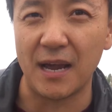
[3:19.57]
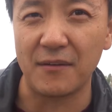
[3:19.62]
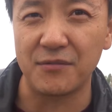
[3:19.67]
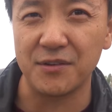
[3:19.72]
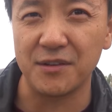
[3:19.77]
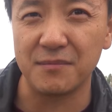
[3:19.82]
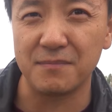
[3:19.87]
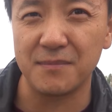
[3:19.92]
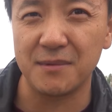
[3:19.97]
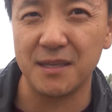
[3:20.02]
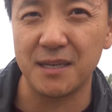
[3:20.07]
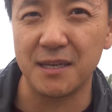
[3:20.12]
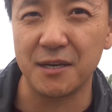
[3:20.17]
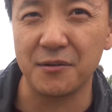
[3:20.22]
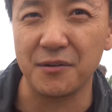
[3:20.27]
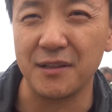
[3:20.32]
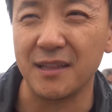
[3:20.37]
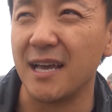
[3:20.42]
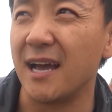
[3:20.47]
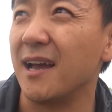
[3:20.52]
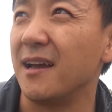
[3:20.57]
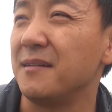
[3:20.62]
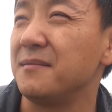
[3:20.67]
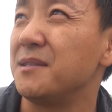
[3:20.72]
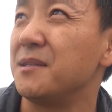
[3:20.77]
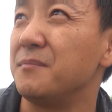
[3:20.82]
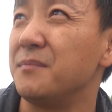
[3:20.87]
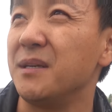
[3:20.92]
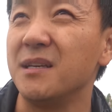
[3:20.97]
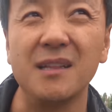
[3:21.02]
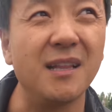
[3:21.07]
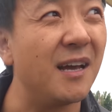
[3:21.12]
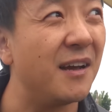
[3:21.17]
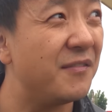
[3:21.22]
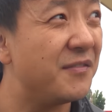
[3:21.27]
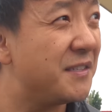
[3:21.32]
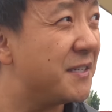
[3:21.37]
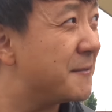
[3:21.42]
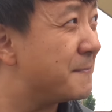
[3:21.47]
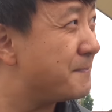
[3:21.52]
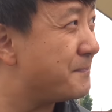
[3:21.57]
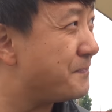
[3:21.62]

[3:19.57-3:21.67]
After hearing that, the bee left.